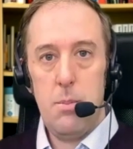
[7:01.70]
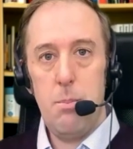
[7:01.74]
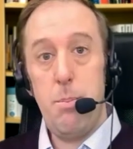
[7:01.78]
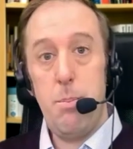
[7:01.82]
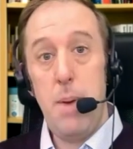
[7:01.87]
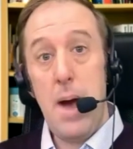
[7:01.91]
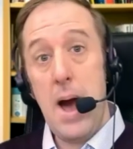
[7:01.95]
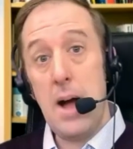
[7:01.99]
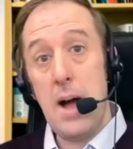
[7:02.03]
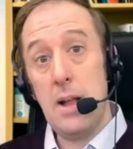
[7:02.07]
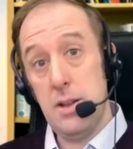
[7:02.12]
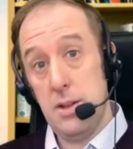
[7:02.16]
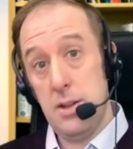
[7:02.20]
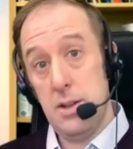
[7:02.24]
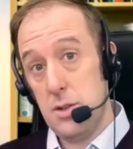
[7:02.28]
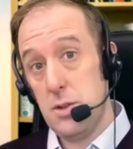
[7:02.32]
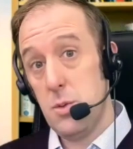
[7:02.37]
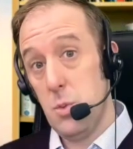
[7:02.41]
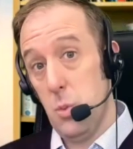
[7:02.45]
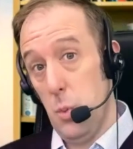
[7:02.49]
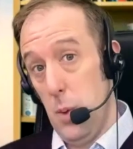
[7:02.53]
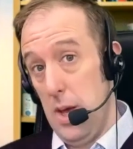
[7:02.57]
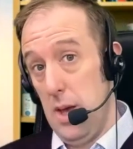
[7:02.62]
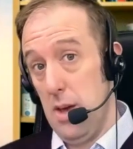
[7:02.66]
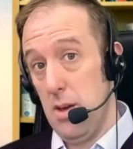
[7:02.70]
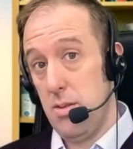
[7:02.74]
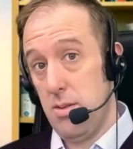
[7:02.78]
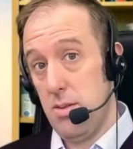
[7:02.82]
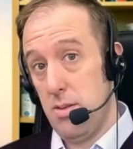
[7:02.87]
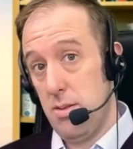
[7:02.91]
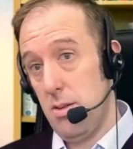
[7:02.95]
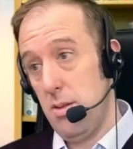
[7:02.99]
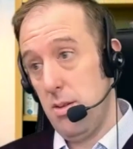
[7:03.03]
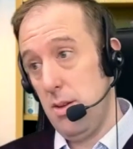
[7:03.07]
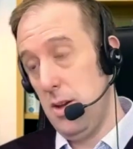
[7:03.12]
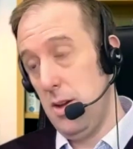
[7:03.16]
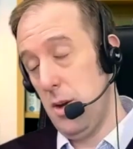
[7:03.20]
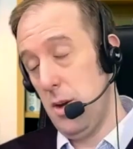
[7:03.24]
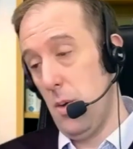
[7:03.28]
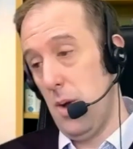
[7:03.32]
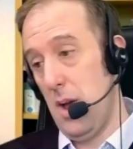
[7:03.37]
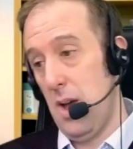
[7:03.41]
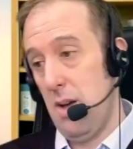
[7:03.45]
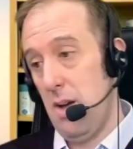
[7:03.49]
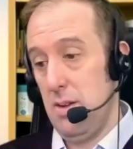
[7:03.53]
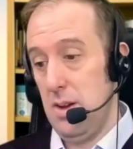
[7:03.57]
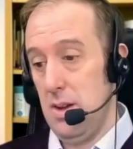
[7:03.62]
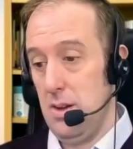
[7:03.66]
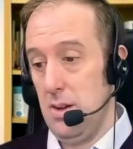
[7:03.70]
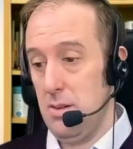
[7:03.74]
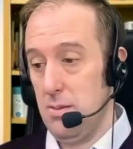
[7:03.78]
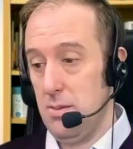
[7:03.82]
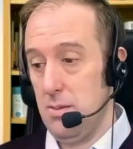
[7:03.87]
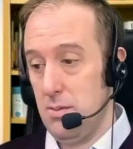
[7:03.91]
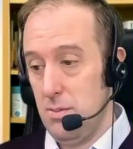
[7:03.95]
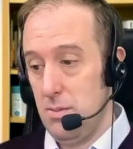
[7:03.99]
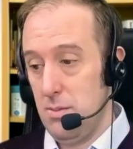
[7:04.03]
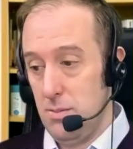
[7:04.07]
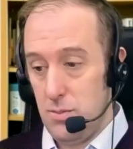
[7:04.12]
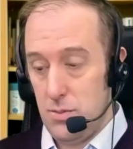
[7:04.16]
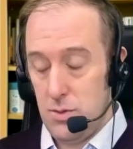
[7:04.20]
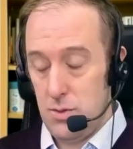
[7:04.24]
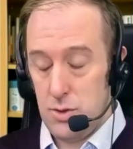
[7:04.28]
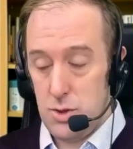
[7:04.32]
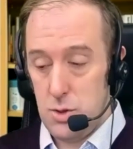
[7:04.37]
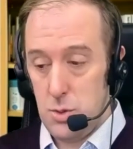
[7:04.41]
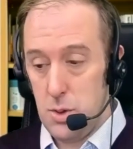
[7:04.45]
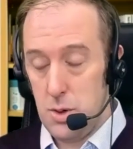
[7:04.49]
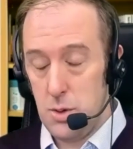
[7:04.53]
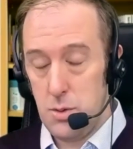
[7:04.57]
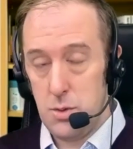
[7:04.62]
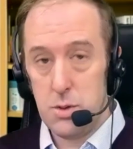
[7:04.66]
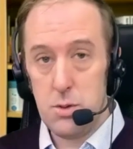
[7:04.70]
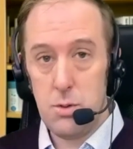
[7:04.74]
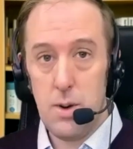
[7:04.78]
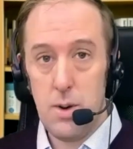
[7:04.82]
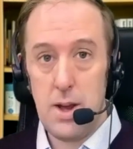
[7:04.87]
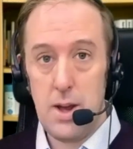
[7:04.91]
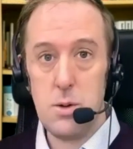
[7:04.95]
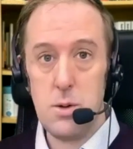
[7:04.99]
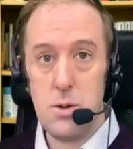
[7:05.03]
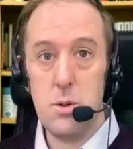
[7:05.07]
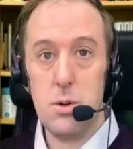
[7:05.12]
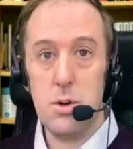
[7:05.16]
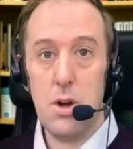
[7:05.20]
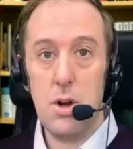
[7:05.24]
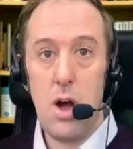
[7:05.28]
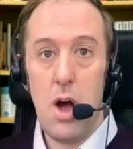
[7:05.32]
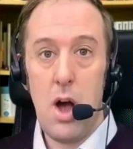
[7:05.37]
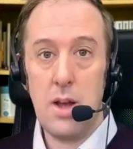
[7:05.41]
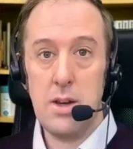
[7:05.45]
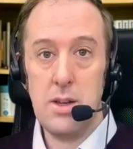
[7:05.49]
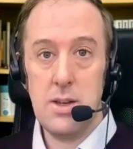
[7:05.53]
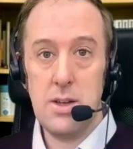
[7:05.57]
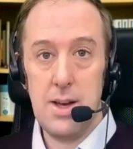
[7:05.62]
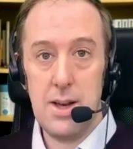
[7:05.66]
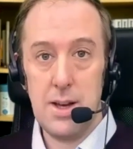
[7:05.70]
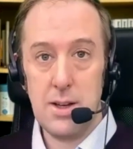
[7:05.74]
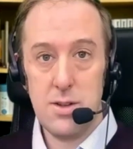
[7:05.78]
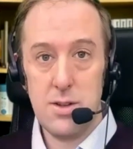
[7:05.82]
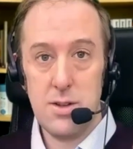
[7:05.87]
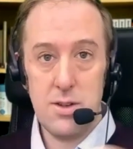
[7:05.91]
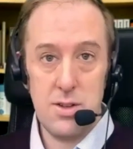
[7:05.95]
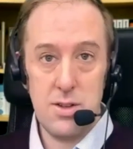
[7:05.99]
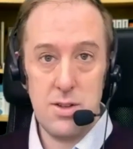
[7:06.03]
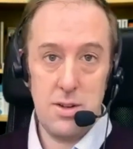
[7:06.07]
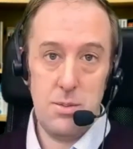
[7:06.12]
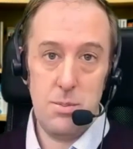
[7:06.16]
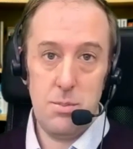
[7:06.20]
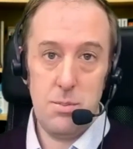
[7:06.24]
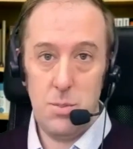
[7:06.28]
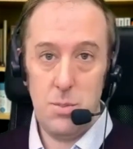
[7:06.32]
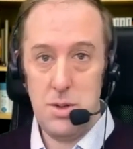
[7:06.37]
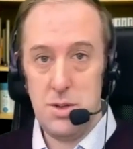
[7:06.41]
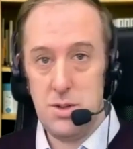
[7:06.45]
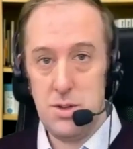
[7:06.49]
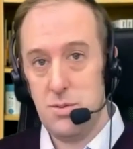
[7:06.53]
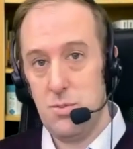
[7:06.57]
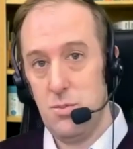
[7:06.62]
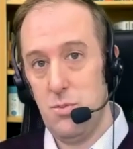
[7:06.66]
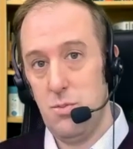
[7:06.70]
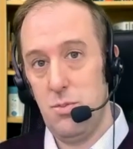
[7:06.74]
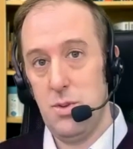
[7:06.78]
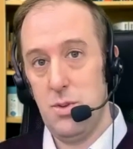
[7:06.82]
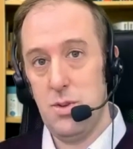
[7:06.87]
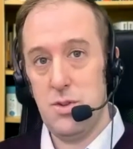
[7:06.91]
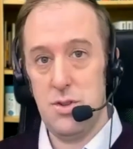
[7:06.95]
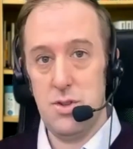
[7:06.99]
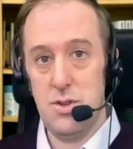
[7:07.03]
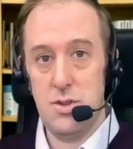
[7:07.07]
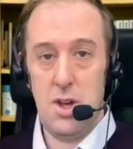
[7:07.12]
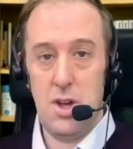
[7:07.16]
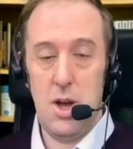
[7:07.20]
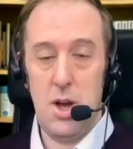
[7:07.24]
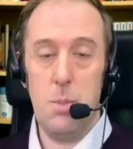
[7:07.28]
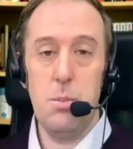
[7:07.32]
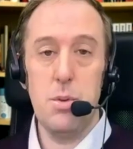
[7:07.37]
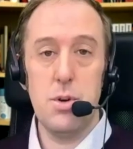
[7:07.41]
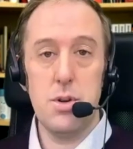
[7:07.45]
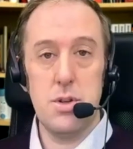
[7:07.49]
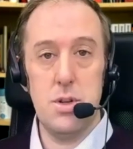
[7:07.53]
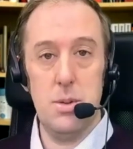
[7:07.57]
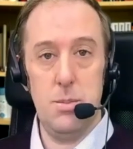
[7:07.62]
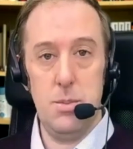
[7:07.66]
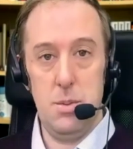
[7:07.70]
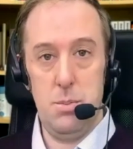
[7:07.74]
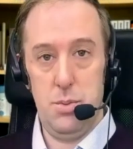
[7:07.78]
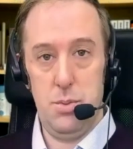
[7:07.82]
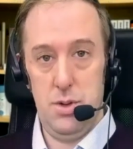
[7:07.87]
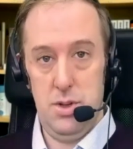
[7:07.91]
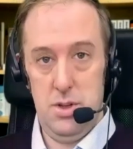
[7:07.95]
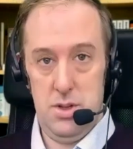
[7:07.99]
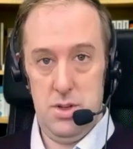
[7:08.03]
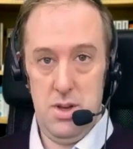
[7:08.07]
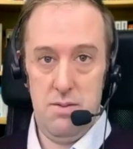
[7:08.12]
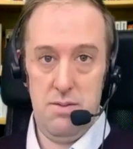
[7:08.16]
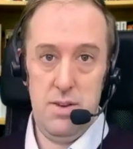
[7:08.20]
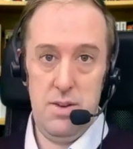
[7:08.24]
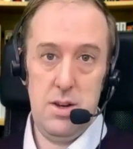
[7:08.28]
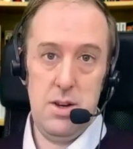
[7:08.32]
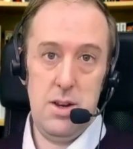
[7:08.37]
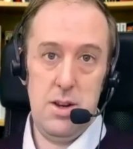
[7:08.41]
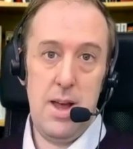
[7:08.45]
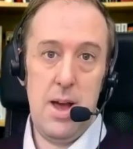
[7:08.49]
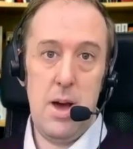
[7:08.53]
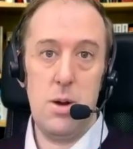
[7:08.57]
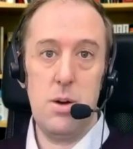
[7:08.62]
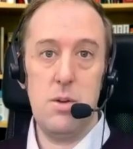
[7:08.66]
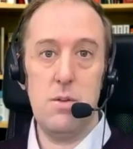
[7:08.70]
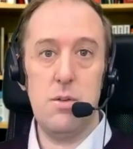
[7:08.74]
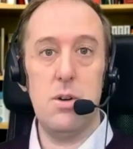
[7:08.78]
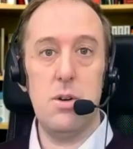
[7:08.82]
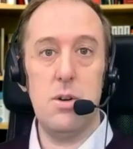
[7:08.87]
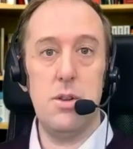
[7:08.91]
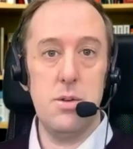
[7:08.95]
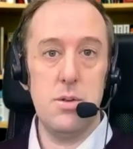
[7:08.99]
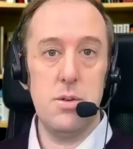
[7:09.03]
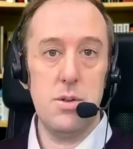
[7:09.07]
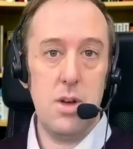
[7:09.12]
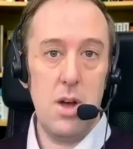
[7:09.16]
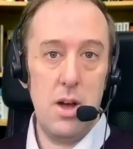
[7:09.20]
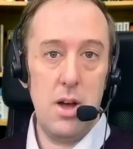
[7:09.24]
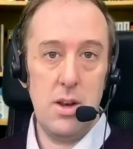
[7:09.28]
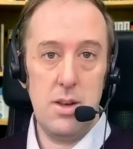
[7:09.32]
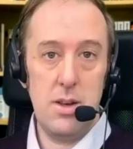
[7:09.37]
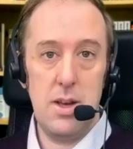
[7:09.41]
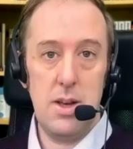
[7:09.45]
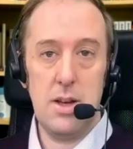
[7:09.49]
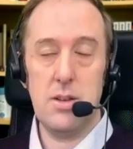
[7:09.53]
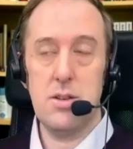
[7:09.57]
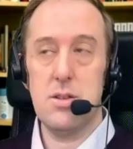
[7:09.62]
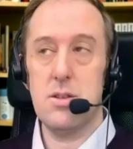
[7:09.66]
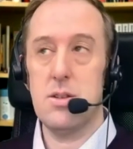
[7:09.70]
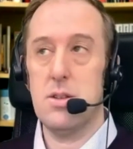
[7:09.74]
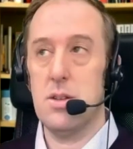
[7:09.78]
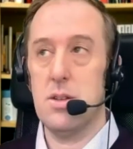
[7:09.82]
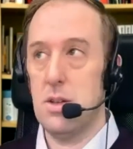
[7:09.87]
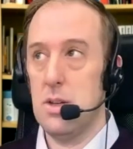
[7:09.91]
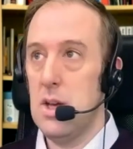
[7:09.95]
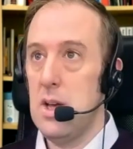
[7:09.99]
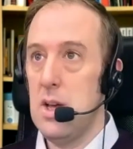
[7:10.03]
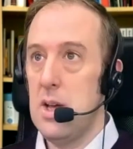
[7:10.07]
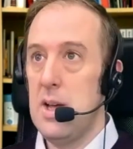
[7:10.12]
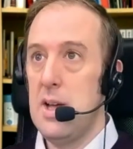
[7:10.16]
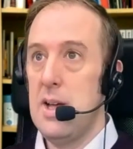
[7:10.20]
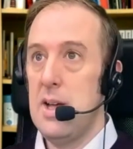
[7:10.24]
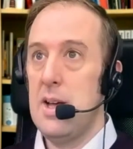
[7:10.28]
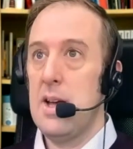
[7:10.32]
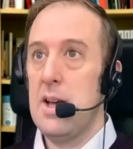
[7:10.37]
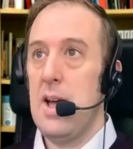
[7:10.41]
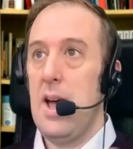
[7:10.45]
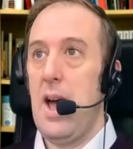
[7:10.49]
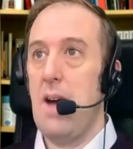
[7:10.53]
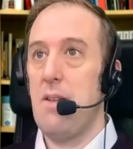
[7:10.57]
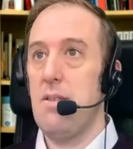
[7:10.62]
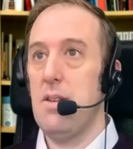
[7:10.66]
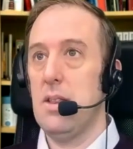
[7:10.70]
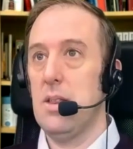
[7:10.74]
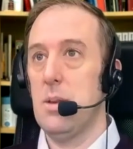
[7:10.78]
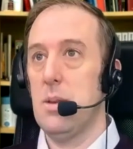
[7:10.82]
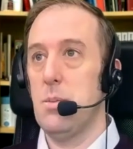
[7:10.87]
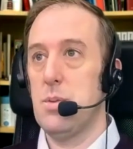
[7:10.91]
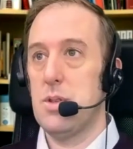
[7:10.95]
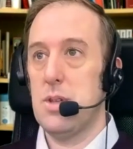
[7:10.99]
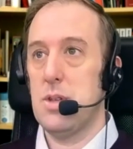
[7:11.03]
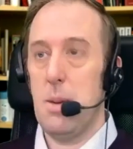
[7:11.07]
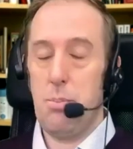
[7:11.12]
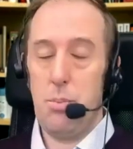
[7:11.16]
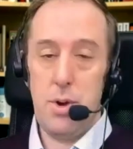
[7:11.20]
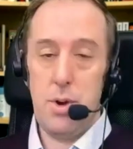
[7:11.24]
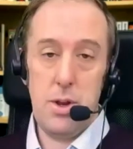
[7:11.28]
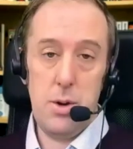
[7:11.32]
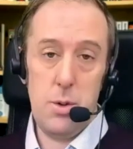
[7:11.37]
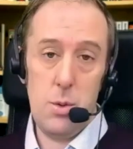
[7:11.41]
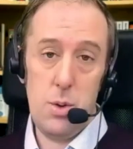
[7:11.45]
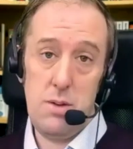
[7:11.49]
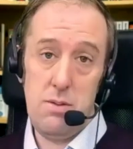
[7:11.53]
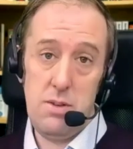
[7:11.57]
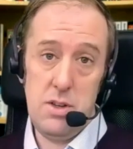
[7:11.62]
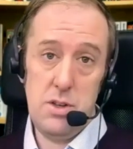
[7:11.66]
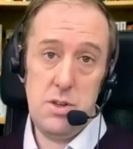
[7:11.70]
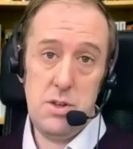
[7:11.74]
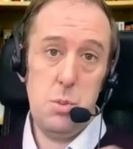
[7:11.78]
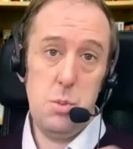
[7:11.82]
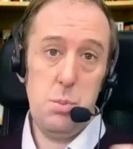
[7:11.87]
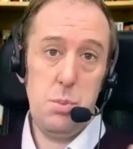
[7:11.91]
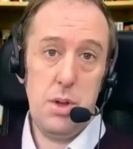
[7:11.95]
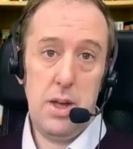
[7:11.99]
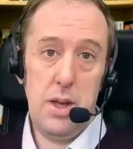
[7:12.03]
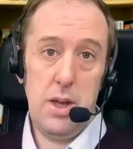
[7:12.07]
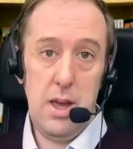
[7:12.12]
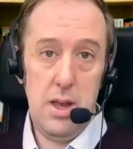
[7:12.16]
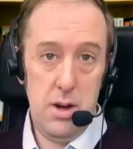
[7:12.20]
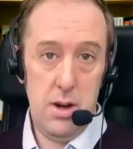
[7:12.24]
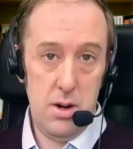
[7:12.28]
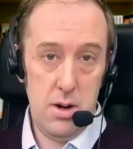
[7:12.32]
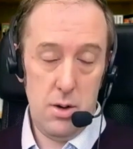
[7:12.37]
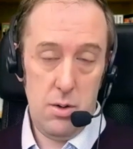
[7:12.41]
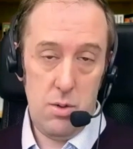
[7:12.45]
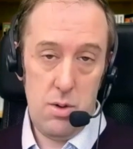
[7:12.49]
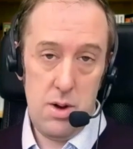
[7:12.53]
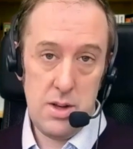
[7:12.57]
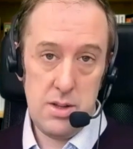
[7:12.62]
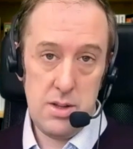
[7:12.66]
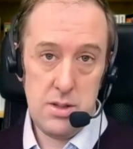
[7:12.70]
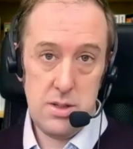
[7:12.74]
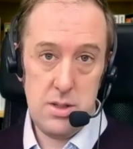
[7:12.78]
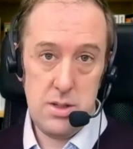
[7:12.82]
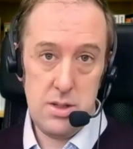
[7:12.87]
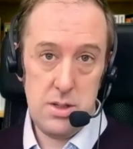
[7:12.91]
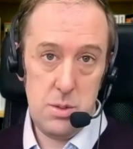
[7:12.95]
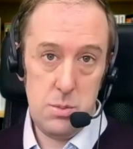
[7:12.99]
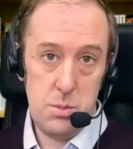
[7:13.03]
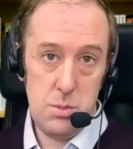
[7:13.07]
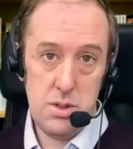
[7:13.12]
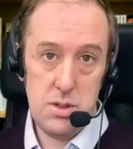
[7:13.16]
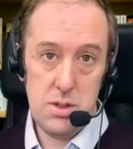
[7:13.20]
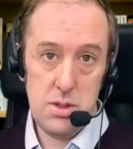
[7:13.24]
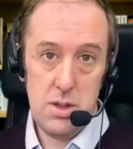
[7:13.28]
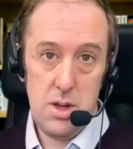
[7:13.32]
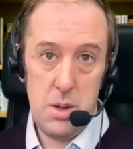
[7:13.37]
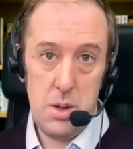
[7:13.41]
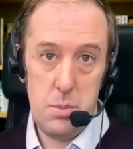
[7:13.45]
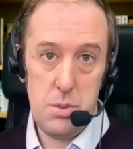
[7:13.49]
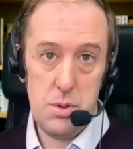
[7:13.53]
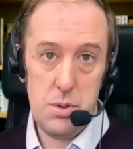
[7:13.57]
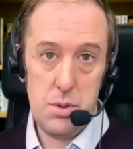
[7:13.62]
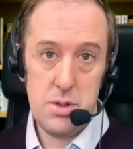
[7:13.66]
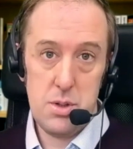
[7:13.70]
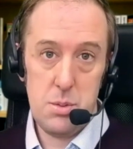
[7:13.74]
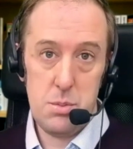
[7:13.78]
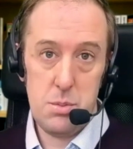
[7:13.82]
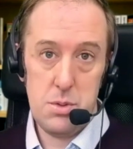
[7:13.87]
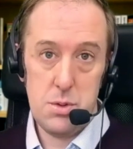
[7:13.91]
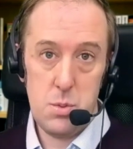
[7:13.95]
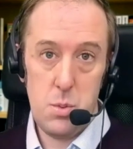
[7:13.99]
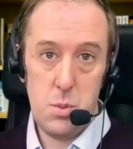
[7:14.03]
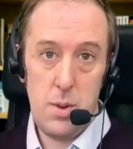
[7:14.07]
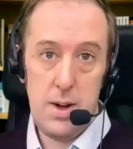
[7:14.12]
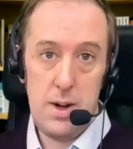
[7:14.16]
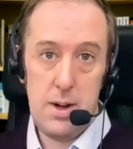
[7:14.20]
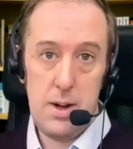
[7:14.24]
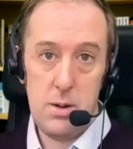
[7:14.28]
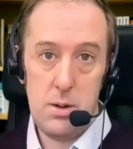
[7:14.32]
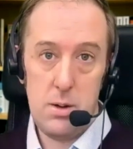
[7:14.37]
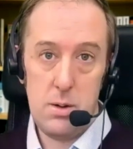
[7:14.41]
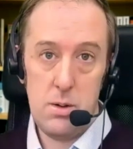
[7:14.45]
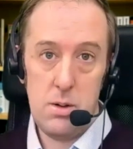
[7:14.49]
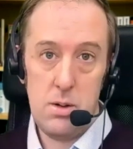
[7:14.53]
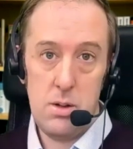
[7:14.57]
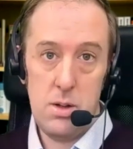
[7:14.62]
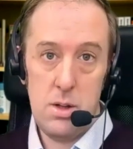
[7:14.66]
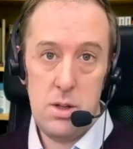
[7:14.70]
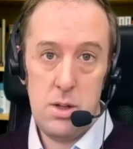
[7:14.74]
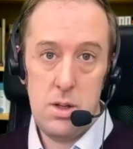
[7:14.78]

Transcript: balanced with, you know, having two hundred granular contexts, and is, is just cumbersome to put stuff in and out of all those contexts. And having them separated or even duplicated across systems is cumbersome as well.